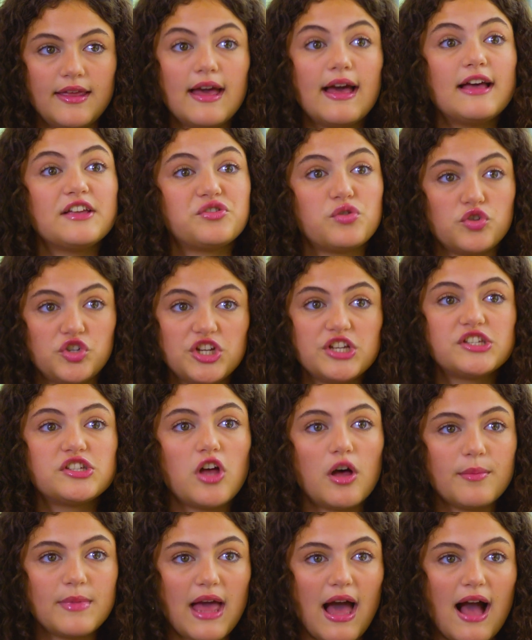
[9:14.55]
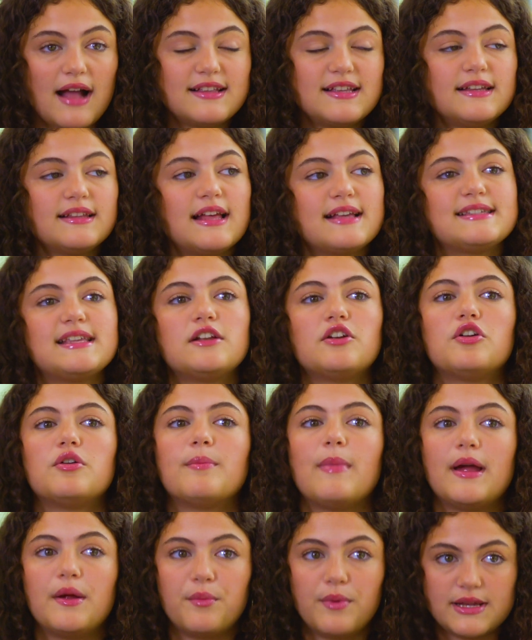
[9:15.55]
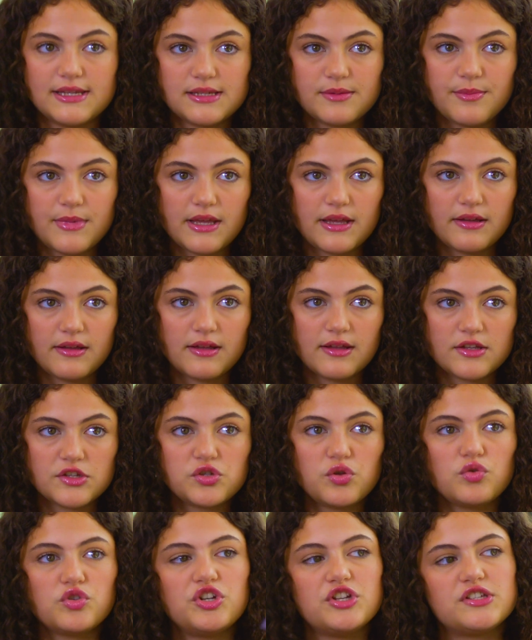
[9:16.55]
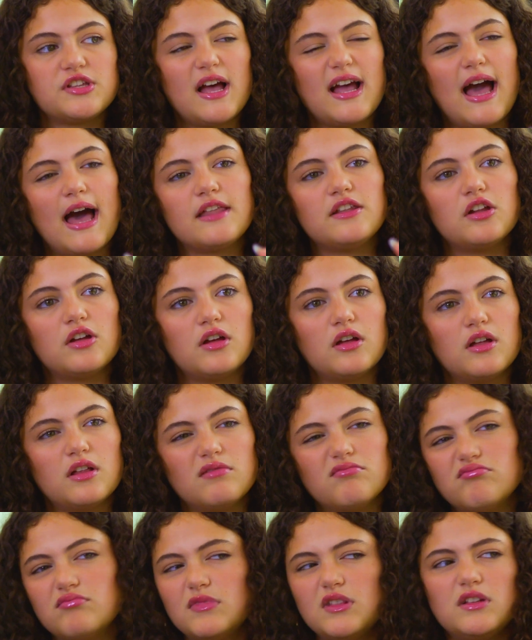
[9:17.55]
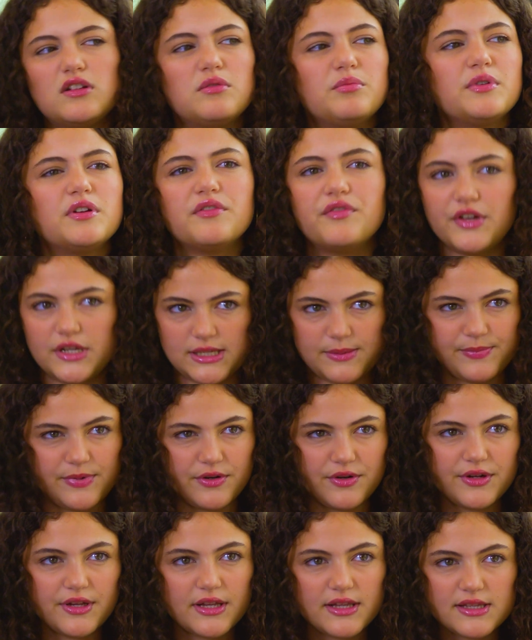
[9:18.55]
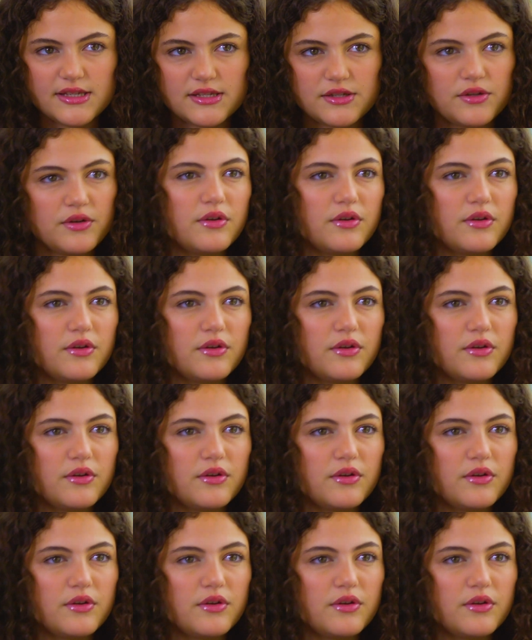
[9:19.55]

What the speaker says: Yeah, so she saw me acting, and I sent her my resume. So she saw I had a little bit of experience, you